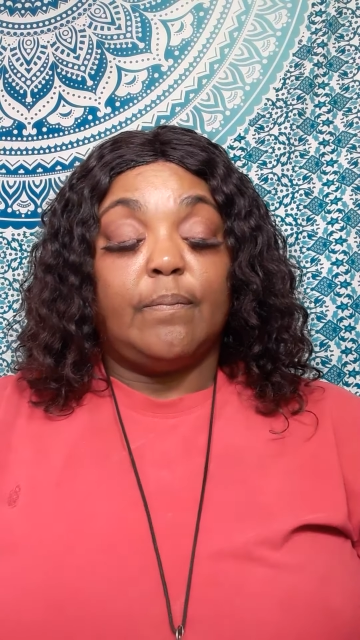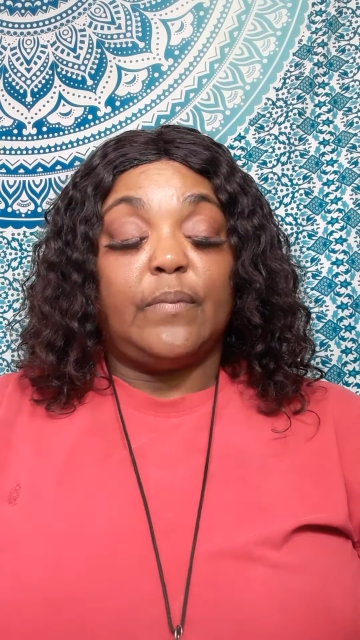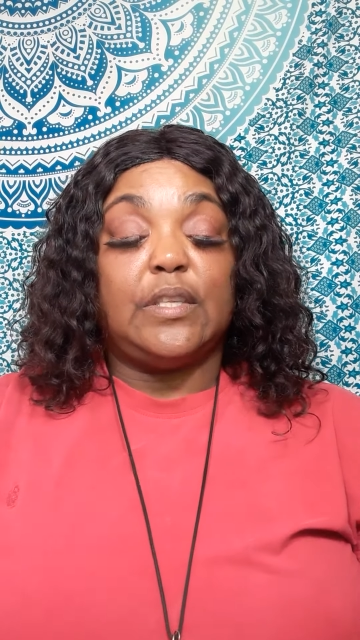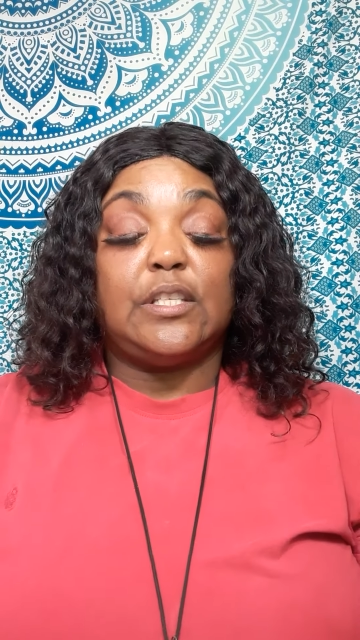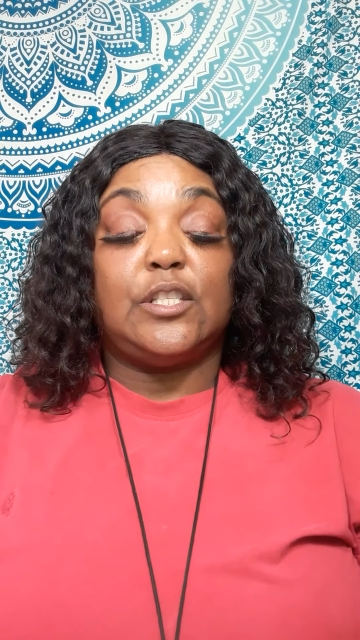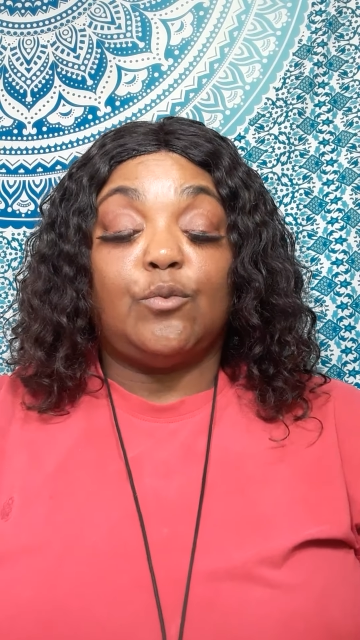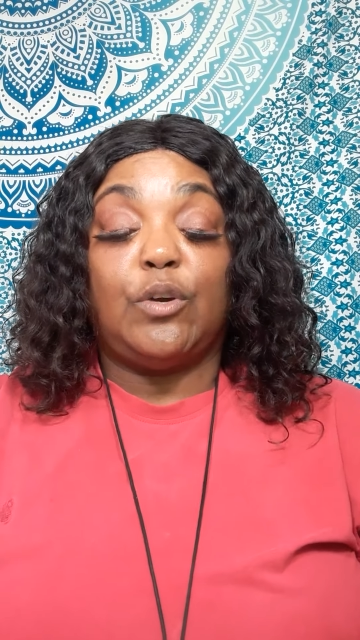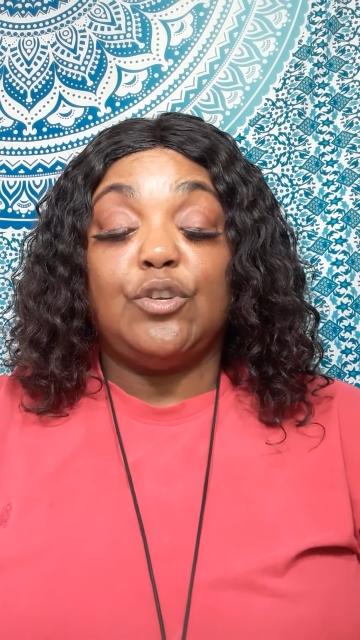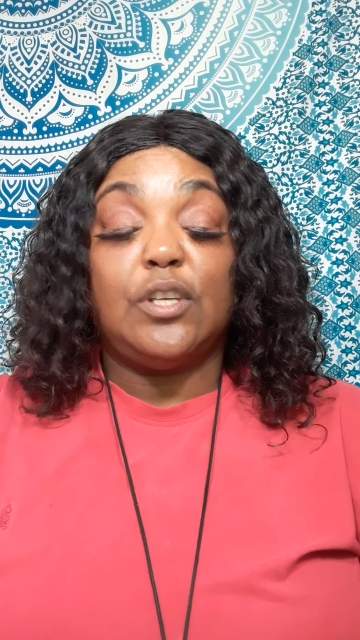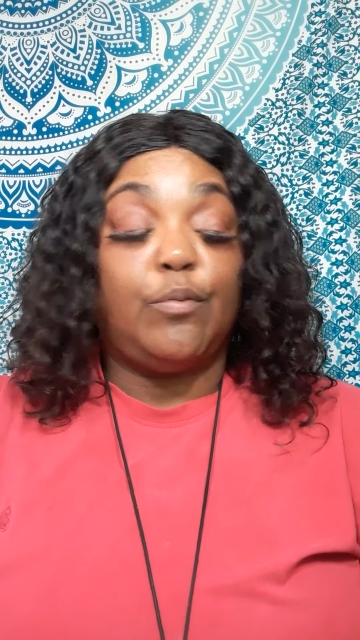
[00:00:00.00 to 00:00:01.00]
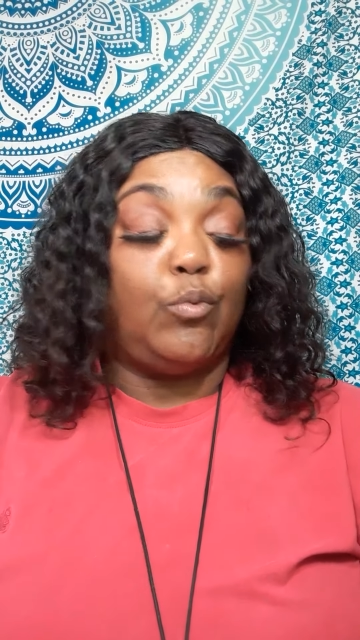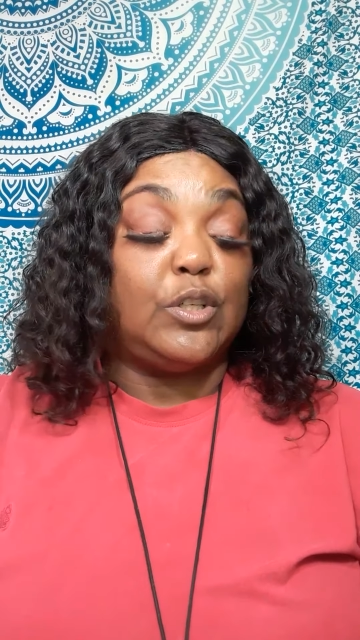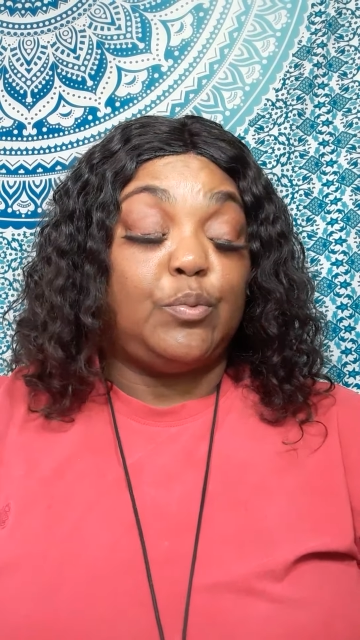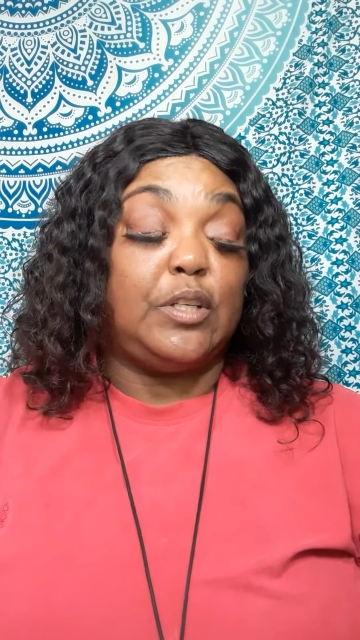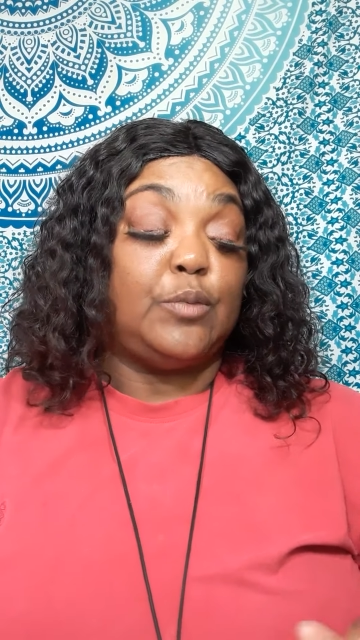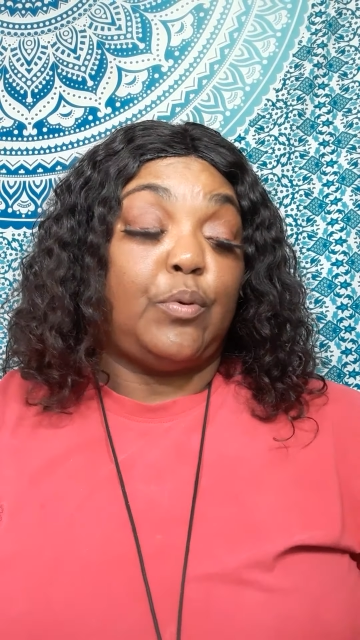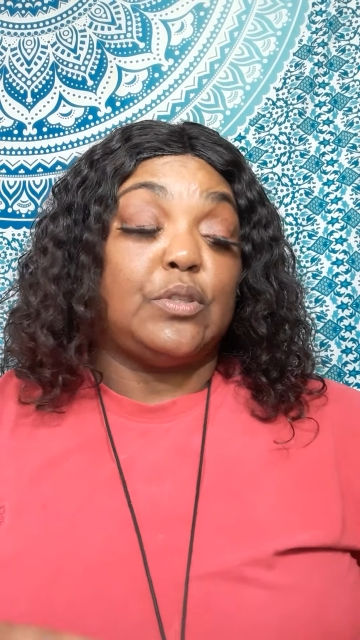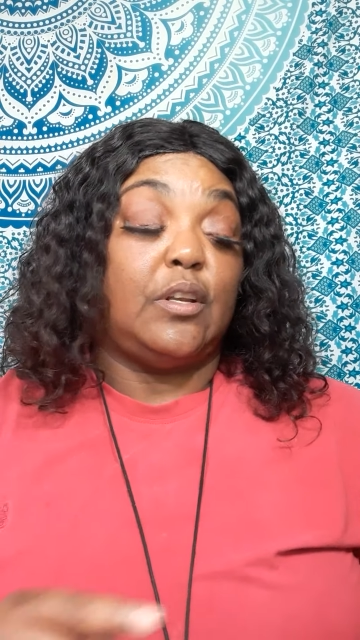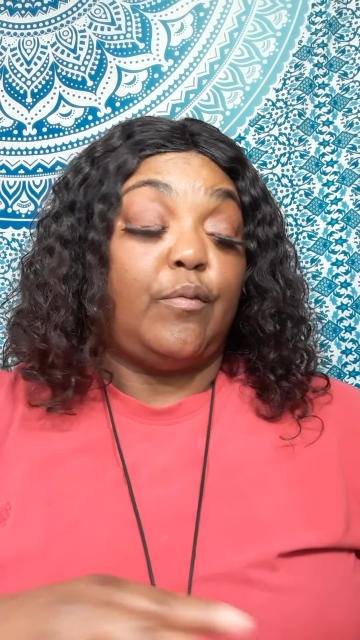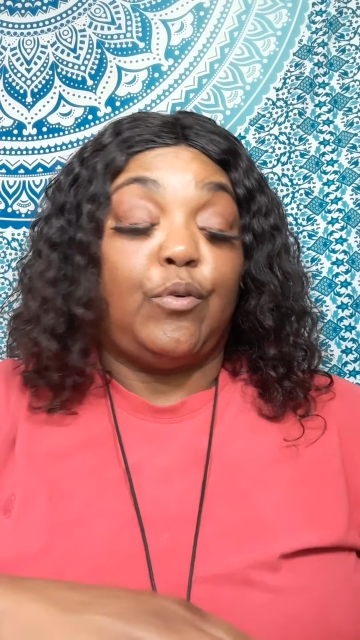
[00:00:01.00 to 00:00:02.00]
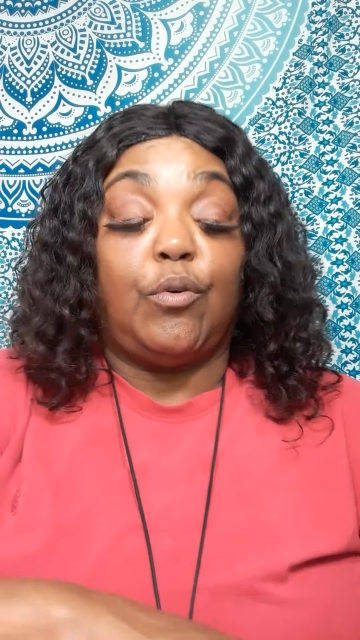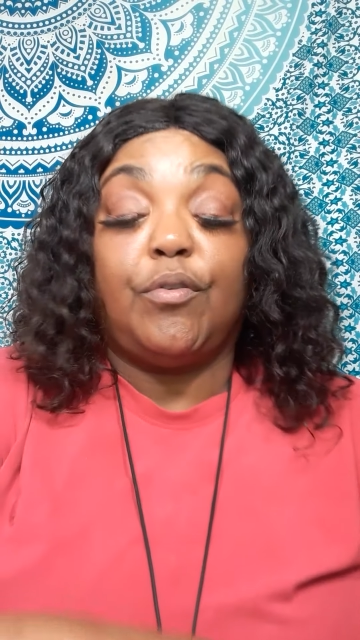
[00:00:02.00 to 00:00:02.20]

And this is the one you definitely want to sweep this person off your